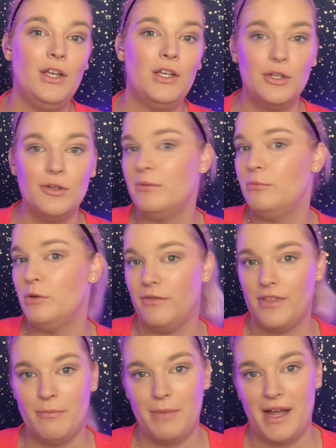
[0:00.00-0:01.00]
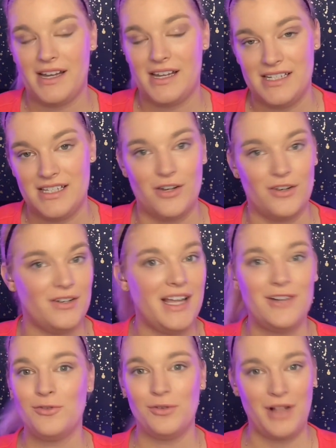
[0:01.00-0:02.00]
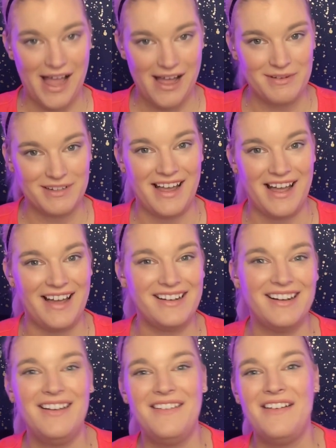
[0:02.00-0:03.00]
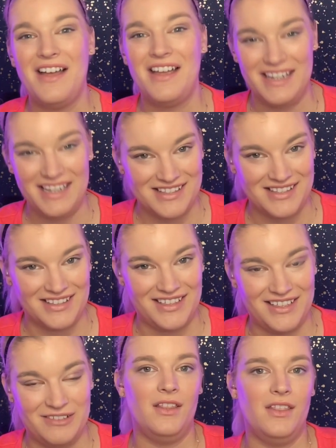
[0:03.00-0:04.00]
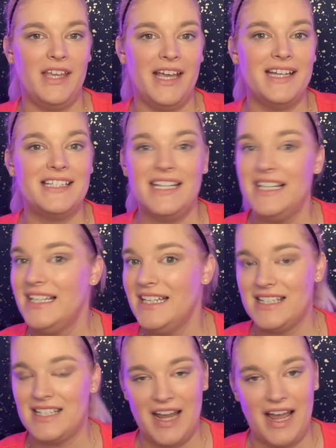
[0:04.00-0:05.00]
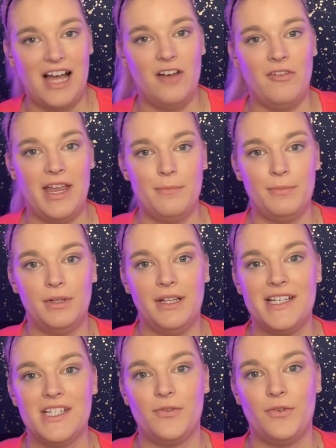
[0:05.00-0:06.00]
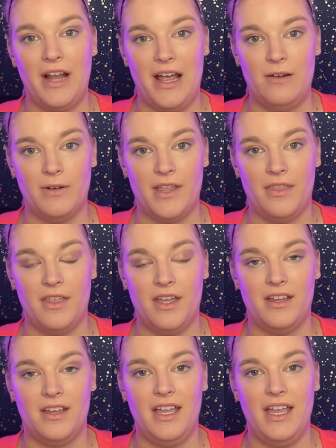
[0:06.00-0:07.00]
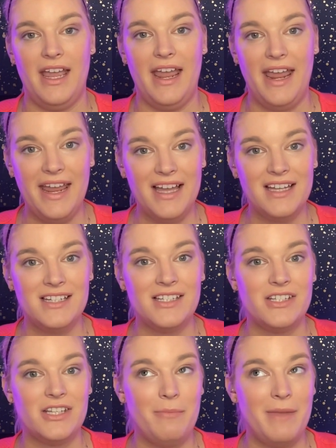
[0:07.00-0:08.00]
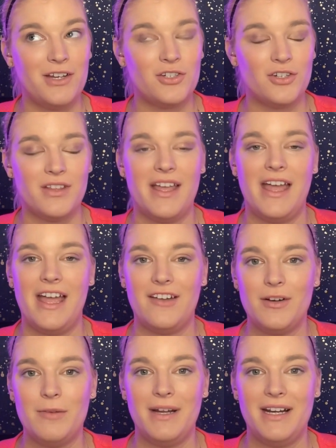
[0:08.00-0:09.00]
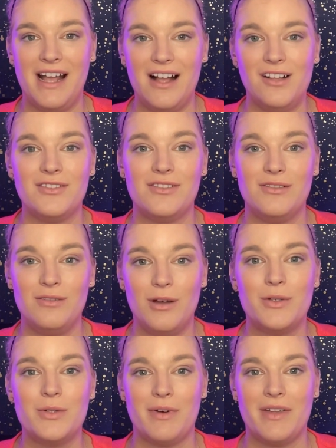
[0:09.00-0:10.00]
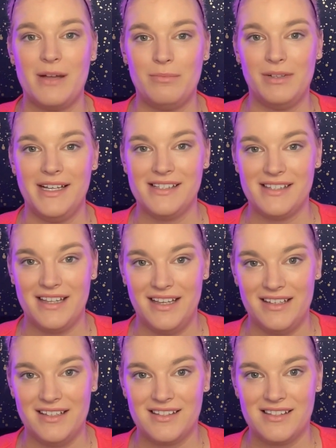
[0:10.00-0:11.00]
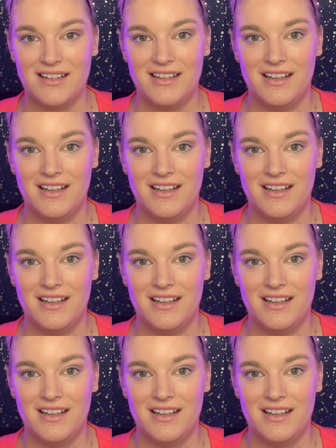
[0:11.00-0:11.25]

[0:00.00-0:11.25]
you can move them back into their natural habitat easily. The idea is to have a place for everything and to make sure that everybody else knows where that place is.